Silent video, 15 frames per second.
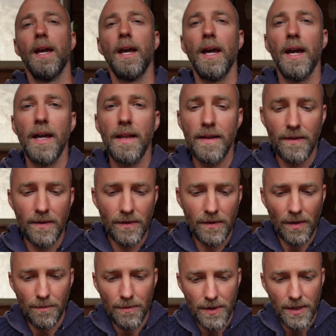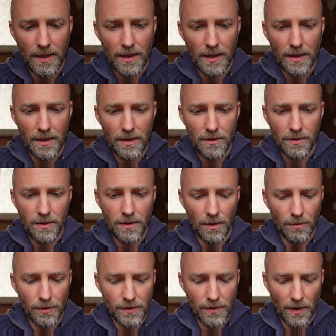And this is something
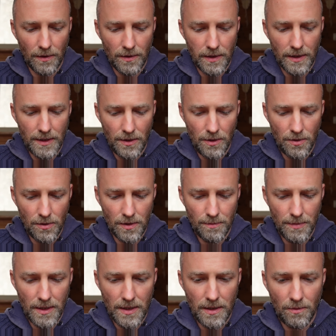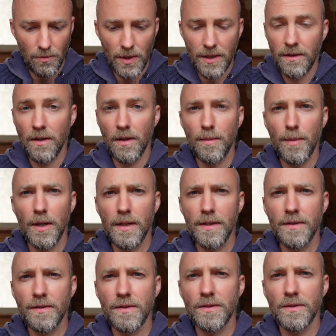that was totally new to me, wind
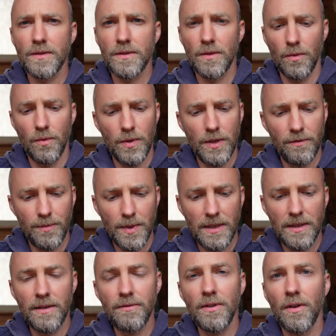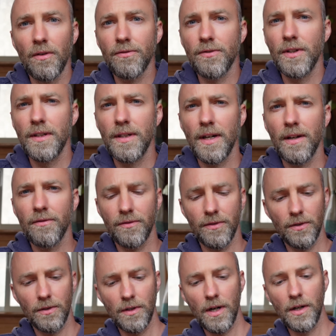turbines. We've been living off-grid now
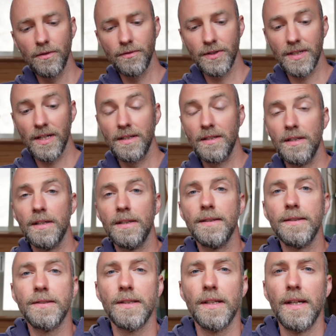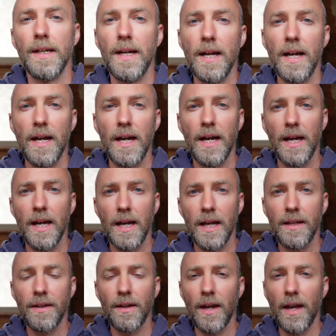for over 10 years
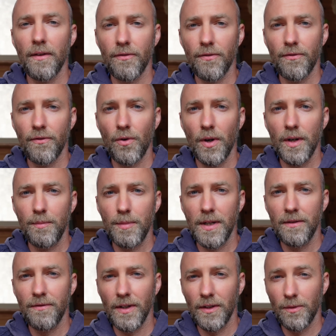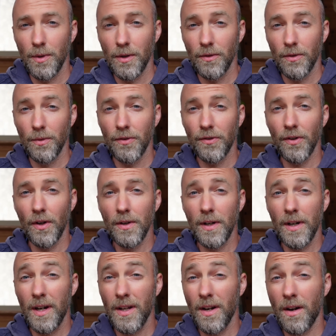and I have quite a bit of experience with
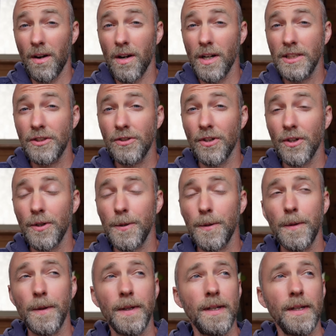solar and hydro